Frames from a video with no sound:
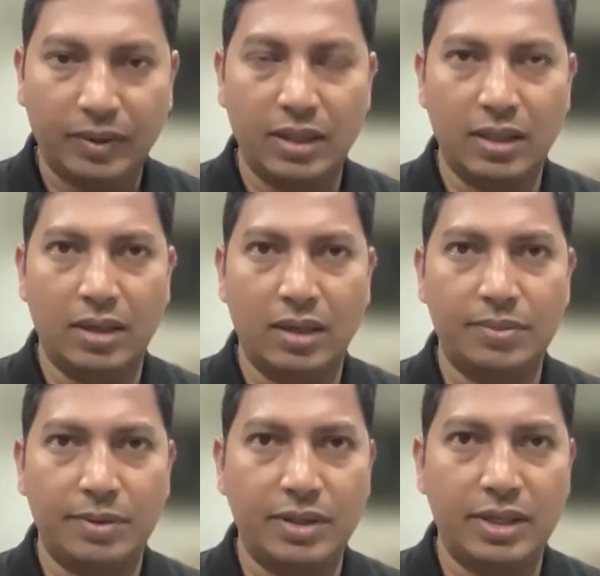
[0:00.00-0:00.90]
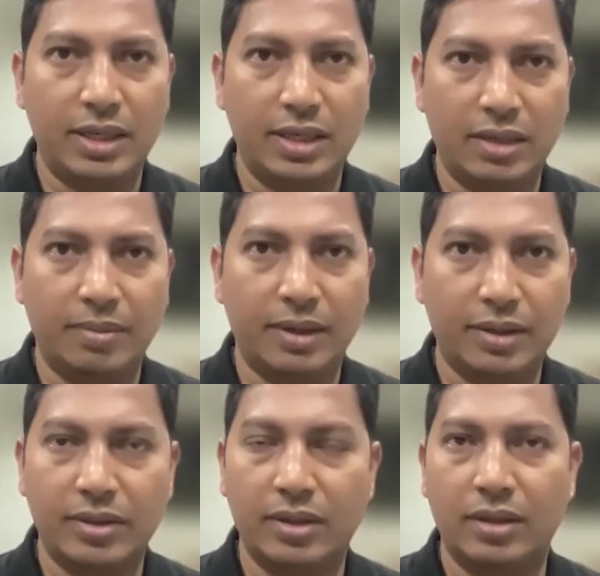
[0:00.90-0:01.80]
especially India,
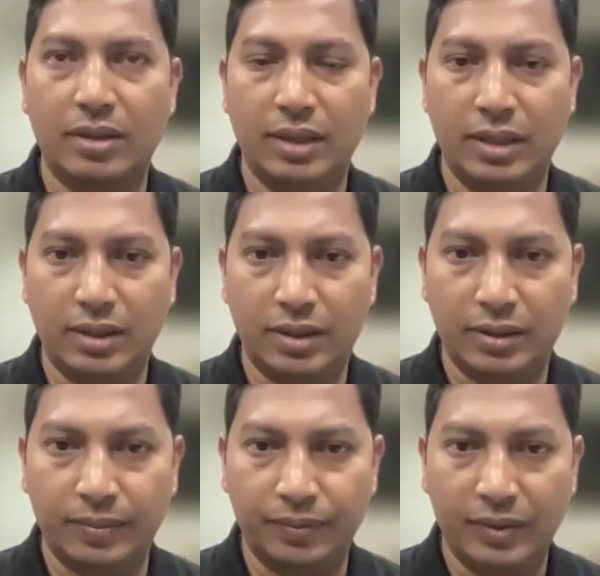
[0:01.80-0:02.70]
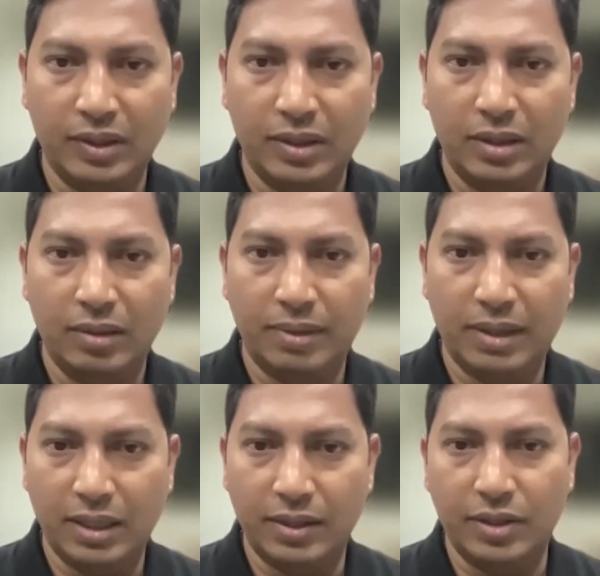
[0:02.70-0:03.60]
Pakistan, and
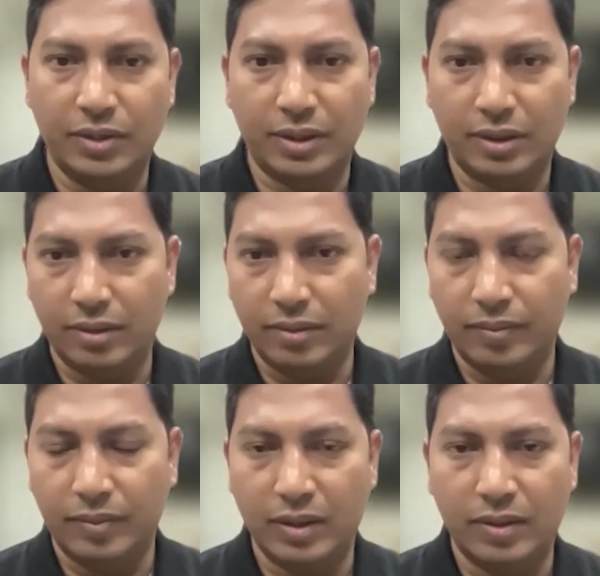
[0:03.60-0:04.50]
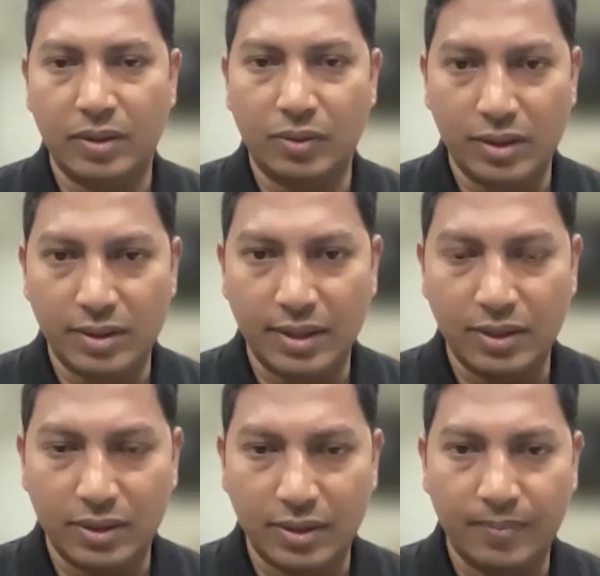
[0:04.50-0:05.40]
Bangladesh and Southeast
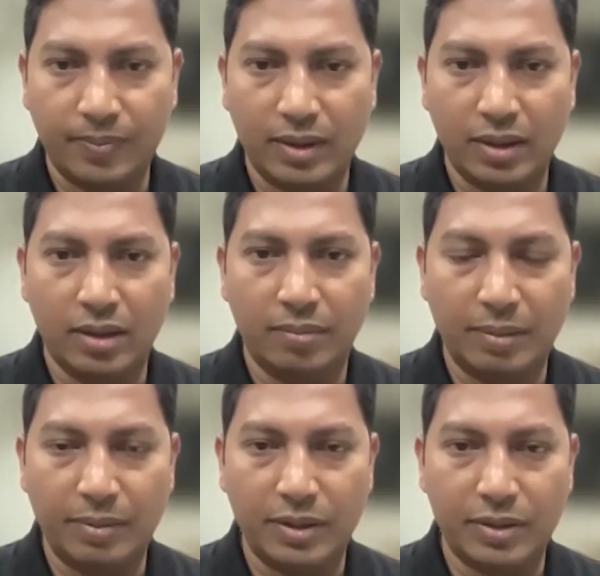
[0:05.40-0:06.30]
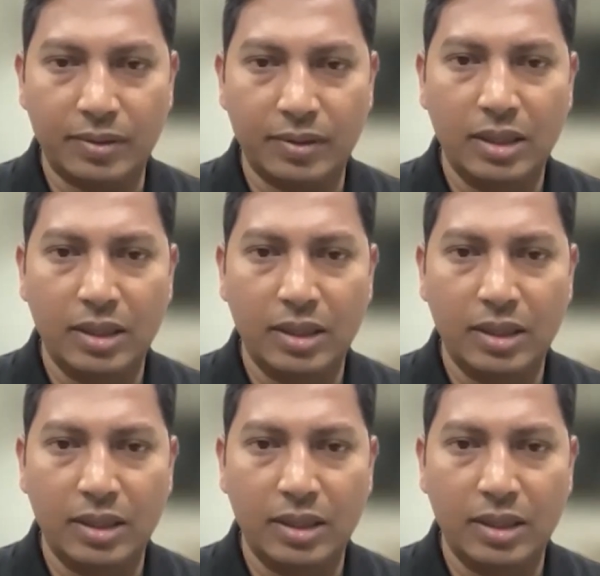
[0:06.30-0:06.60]
Asia population.